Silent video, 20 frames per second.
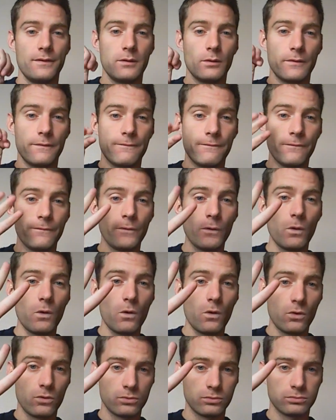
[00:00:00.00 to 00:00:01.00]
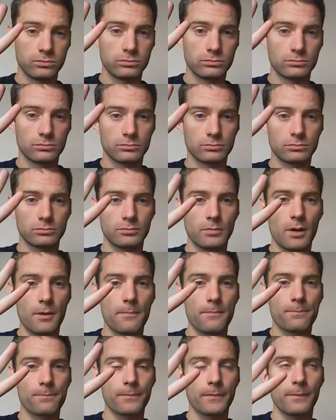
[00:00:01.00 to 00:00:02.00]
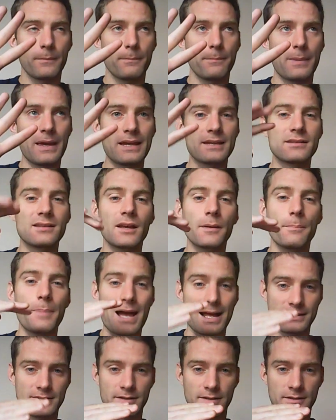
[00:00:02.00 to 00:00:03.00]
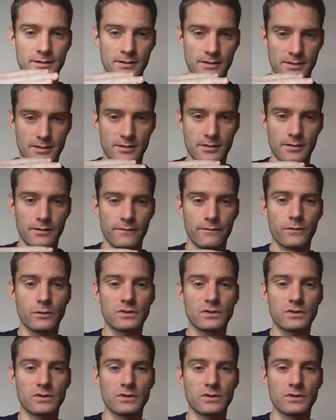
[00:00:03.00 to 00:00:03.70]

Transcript: There are 4 basic patterns